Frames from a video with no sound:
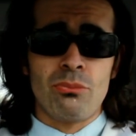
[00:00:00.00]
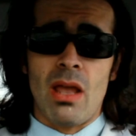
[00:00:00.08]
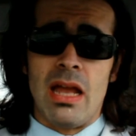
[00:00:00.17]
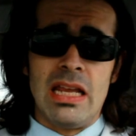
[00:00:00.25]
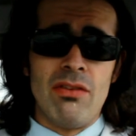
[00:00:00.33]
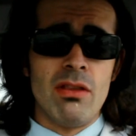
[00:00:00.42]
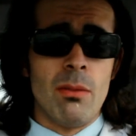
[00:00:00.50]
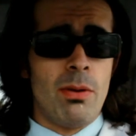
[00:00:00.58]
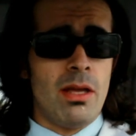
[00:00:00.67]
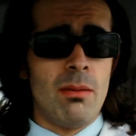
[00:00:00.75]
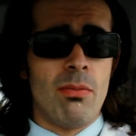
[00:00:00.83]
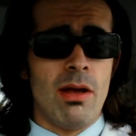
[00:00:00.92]
And even the
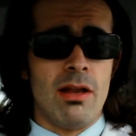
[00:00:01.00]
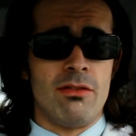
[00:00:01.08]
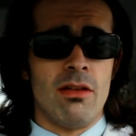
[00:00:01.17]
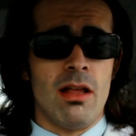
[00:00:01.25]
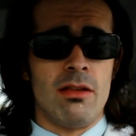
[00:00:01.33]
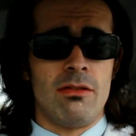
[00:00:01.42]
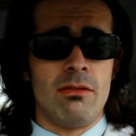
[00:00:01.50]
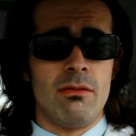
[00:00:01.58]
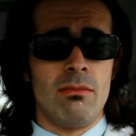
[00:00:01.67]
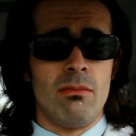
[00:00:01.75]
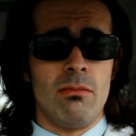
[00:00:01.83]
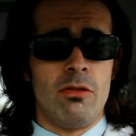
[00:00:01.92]
pita bread is not
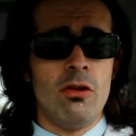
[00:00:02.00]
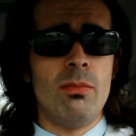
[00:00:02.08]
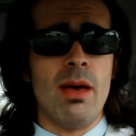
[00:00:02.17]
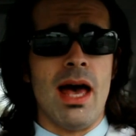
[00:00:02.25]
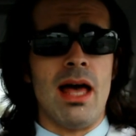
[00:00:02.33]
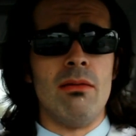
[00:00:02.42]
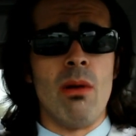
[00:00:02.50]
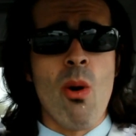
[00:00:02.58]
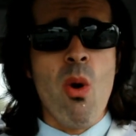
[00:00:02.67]
too bad.